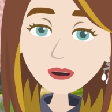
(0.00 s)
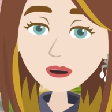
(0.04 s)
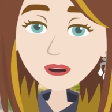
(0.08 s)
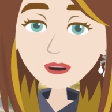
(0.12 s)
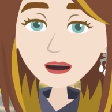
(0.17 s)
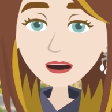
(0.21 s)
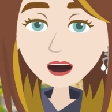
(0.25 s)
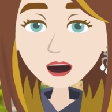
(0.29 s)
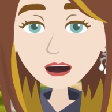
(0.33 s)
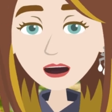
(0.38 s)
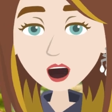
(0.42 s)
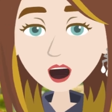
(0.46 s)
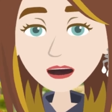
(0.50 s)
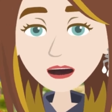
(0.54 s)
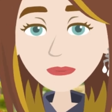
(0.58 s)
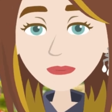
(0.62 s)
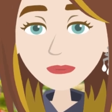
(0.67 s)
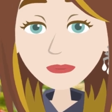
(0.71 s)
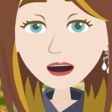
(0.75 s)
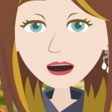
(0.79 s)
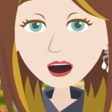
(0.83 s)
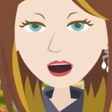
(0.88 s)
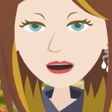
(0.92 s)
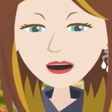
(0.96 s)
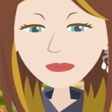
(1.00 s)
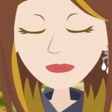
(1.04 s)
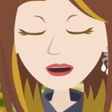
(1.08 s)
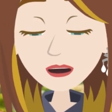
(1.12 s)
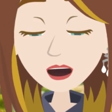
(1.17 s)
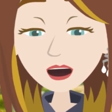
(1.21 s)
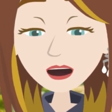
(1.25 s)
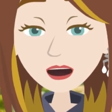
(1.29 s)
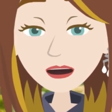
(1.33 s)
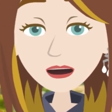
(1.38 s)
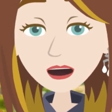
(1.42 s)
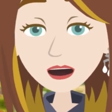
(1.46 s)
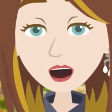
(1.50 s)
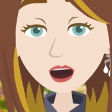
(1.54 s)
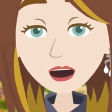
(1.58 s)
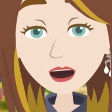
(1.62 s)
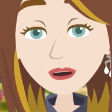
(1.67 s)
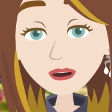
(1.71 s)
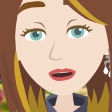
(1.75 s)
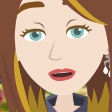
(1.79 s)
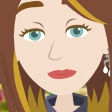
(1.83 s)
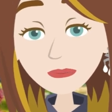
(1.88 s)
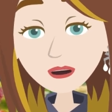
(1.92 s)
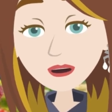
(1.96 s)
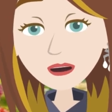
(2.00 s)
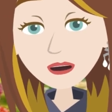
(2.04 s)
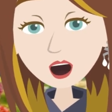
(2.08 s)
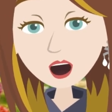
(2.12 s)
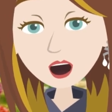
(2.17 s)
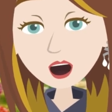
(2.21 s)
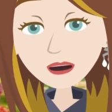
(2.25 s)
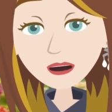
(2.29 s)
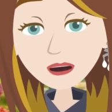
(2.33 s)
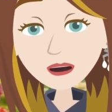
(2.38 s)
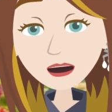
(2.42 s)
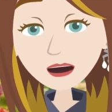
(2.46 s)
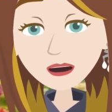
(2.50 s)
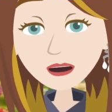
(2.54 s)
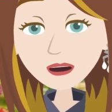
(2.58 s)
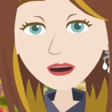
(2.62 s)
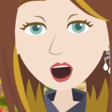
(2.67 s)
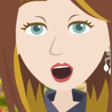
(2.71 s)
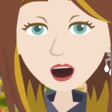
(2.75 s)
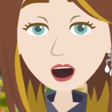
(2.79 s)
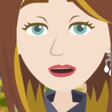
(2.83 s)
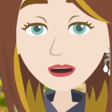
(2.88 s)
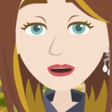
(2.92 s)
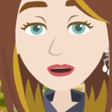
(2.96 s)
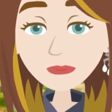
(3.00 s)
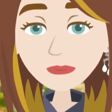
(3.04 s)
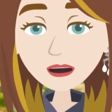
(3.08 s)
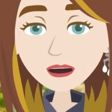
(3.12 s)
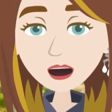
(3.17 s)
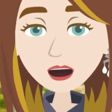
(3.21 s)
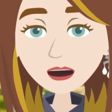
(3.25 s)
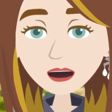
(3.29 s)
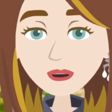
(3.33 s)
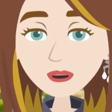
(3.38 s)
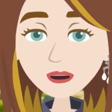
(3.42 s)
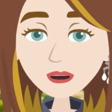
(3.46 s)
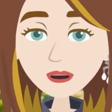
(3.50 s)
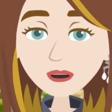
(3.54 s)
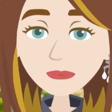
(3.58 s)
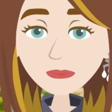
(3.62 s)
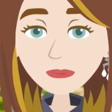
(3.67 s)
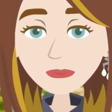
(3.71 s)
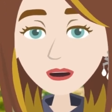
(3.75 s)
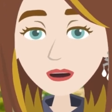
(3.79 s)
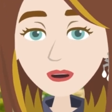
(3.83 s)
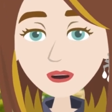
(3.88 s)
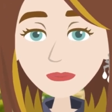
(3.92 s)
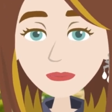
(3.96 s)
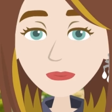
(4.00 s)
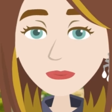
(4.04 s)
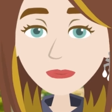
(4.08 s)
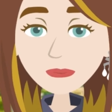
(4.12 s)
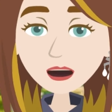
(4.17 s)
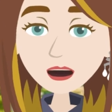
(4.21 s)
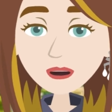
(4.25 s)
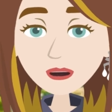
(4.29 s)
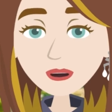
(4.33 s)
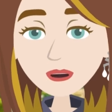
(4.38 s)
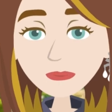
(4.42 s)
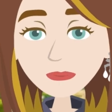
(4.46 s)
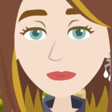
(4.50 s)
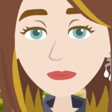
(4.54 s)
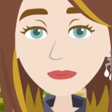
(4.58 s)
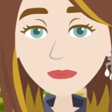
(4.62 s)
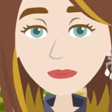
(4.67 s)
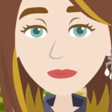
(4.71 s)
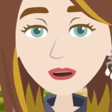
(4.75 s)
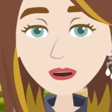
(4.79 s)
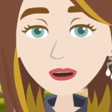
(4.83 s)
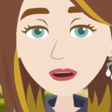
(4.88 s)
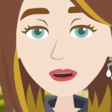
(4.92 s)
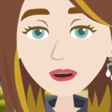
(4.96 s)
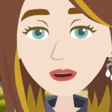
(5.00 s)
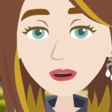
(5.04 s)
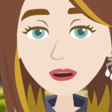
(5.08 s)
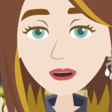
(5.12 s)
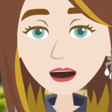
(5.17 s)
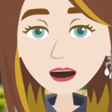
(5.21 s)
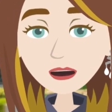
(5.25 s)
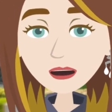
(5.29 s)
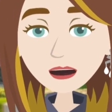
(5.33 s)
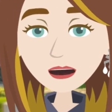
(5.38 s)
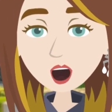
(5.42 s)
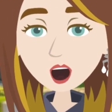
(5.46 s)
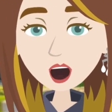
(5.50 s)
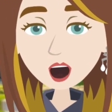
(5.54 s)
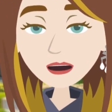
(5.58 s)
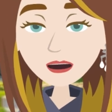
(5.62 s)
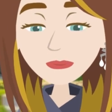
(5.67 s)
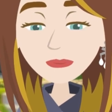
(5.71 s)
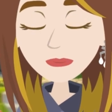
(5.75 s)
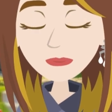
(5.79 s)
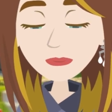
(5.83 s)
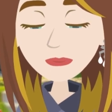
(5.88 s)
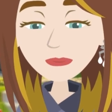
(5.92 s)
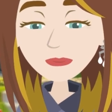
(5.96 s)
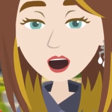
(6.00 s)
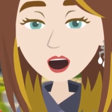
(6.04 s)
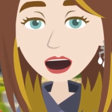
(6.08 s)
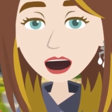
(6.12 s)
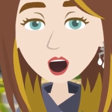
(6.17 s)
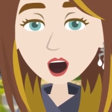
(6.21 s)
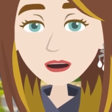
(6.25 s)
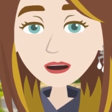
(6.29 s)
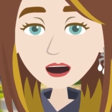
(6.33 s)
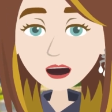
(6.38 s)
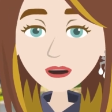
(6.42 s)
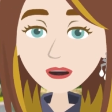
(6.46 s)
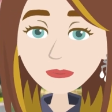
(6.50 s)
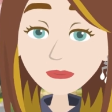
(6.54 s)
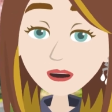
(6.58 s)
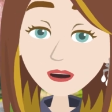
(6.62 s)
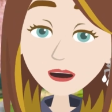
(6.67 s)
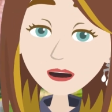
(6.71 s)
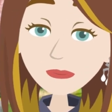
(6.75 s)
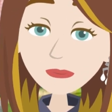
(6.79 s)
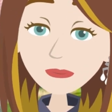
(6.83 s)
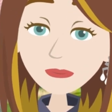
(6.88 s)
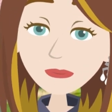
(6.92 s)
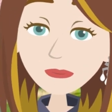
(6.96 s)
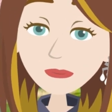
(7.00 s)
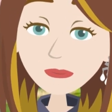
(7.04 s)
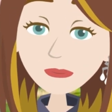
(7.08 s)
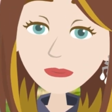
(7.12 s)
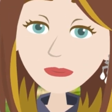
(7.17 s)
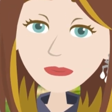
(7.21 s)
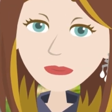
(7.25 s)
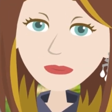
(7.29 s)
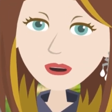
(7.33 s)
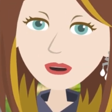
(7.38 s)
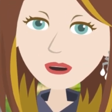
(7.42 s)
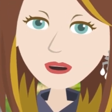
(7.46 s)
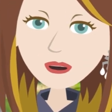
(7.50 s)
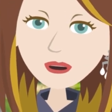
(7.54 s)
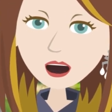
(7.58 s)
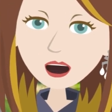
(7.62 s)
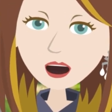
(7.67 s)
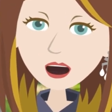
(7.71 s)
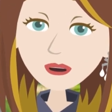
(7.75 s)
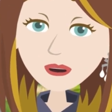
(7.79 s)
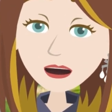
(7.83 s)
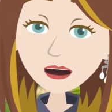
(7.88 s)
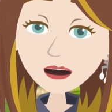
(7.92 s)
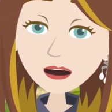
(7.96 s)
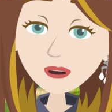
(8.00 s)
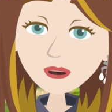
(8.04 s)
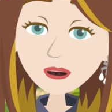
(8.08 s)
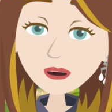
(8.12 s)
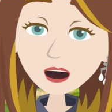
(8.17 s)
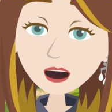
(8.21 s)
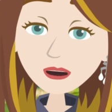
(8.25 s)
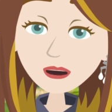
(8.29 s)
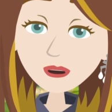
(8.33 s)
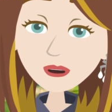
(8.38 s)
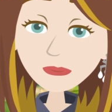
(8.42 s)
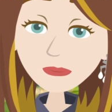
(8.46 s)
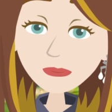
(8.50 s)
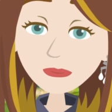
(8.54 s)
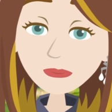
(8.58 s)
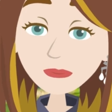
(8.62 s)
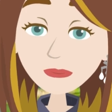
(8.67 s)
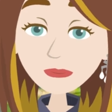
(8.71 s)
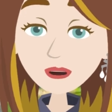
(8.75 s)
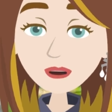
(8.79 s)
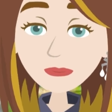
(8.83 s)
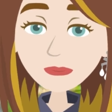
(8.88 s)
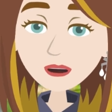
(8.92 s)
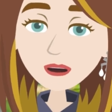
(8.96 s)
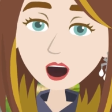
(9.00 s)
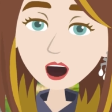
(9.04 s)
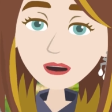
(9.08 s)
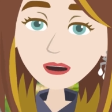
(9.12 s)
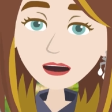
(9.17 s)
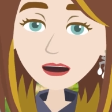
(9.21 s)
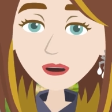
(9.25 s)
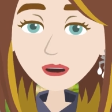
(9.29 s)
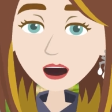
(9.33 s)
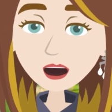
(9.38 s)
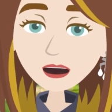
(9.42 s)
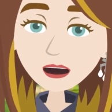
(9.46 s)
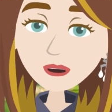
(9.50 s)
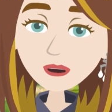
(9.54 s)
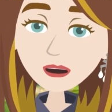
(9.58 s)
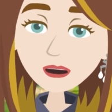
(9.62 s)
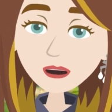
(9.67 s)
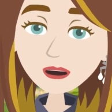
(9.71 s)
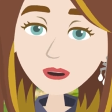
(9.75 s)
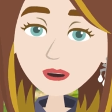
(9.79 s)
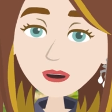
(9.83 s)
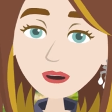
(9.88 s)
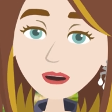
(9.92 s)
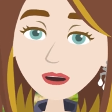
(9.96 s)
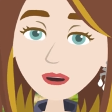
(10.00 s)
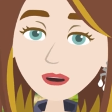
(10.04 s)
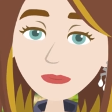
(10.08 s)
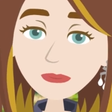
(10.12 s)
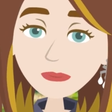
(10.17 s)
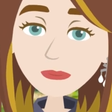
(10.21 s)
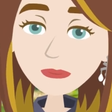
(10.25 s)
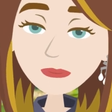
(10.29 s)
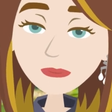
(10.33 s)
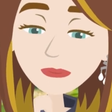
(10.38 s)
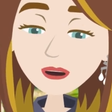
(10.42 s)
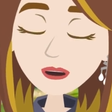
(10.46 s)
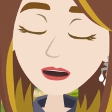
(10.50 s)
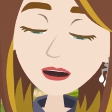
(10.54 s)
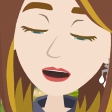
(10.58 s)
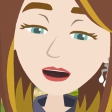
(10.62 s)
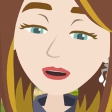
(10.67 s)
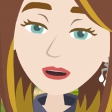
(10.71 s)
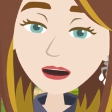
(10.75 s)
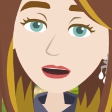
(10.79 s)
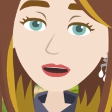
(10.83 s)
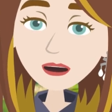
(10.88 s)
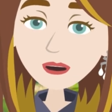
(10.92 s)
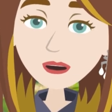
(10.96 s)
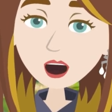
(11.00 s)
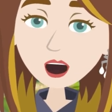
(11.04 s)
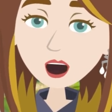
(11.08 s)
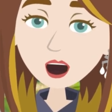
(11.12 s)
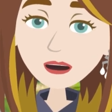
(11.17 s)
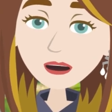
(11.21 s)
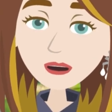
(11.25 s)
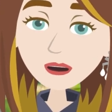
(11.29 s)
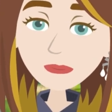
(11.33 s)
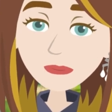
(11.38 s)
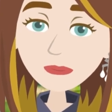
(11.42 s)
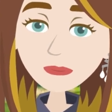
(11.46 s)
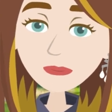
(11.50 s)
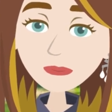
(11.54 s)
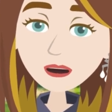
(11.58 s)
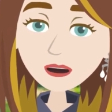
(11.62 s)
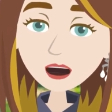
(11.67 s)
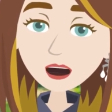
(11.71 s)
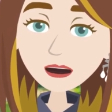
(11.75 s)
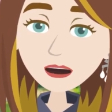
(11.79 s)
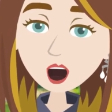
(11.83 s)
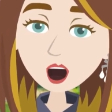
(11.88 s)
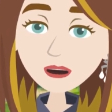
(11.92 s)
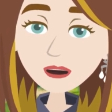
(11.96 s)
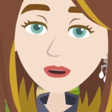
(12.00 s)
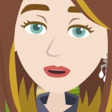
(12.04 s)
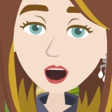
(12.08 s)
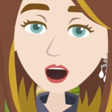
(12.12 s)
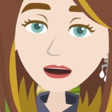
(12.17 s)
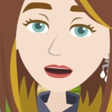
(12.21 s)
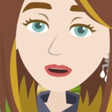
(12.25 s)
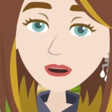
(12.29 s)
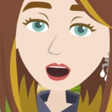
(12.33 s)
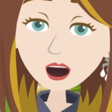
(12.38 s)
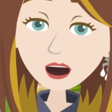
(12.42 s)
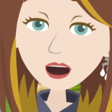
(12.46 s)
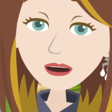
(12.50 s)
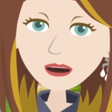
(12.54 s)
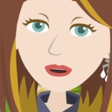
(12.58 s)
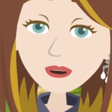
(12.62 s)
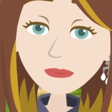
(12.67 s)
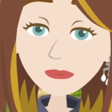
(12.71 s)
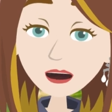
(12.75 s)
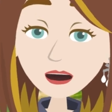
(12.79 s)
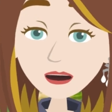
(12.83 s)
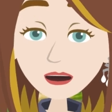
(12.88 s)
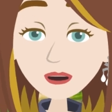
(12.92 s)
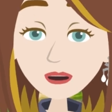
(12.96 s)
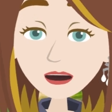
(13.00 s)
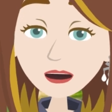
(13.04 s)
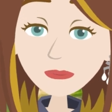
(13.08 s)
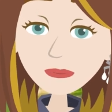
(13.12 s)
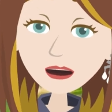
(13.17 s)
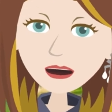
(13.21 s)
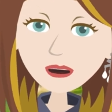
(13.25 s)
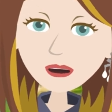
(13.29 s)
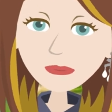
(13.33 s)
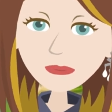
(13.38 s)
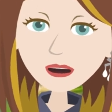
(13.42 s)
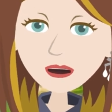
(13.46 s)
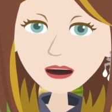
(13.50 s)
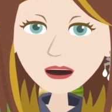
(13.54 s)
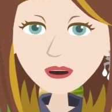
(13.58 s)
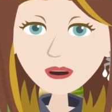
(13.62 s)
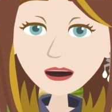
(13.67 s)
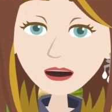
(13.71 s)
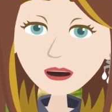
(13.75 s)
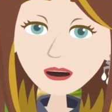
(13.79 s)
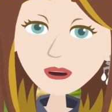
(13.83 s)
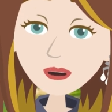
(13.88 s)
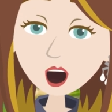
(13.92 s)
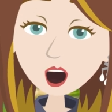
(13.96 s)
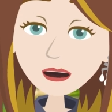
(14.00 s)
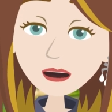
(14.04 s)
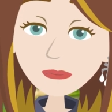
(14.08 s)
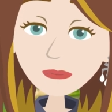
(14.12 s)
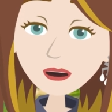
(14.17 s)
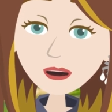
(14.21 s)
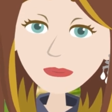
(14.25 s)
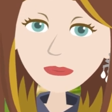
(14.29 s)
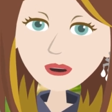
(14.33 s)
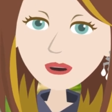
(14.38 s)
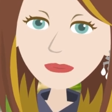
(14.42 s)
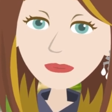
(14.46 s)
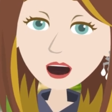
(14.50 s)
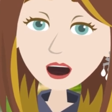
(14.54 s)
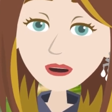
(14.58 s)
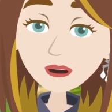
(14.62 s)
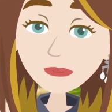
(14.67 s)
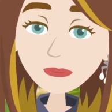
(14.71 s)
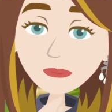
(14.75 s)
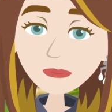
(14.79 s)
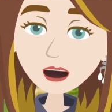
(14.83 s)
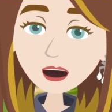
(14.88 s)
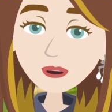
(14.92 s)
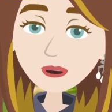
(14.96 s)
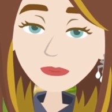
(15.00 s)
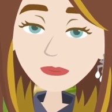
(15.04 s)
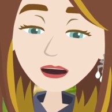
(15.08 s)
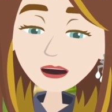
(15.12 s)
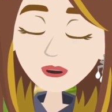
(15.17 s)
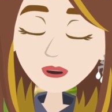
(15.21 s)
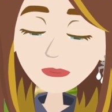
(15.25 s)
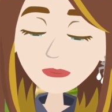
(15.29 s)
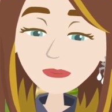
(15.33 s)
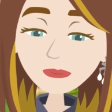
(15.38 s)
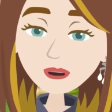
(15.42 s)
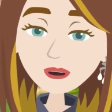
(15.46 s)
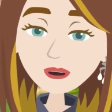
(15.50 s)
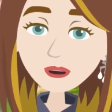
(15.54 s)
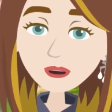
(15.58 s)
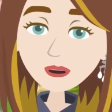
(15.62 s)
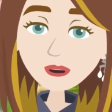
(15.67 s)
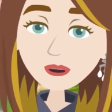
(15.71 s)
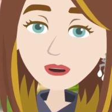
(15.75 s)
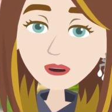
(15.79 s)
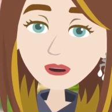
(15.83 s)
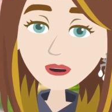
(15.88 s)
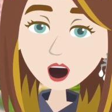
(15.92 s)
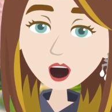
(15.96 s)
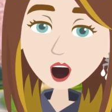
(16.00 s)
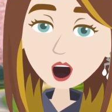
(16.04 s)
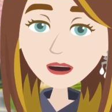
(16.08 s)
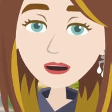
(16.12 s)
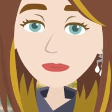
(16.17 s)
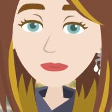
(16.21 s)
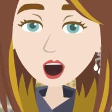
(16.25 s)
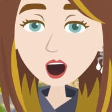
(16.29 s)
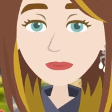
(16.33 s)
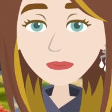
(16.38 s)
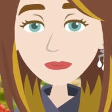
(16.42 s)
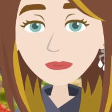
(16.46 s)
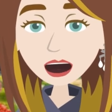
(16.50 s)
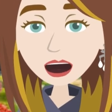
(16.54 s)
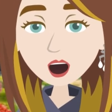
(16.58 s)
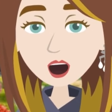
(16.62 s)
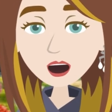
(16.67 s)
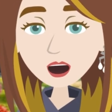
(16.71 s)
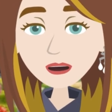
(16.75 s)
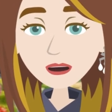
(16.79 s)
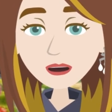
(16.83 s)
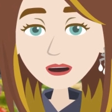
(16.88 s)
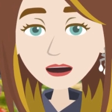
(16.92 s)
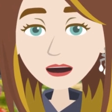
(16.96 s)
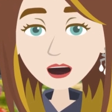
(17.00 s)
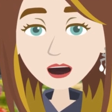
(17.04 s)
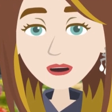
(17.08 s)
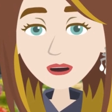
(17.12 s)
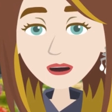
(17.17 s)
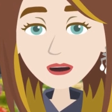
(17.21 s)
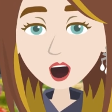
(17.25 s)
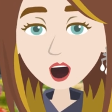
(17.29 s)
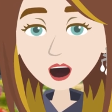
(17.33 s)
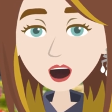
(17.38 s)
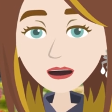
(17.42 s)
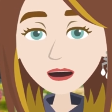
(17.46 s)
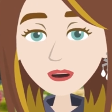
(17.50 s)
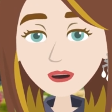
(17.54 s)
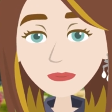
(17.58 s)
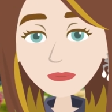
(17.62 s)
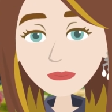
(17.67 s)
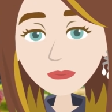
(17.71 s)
you launch greater clarity about what you want, and the larger part of you becomes clearer. So we always say, you can't get it wrong. So there can't really be a mistake. You can't get it wrong, and you never get it done. And the reason you can't get it wrong is because it's never done. So as far as we would go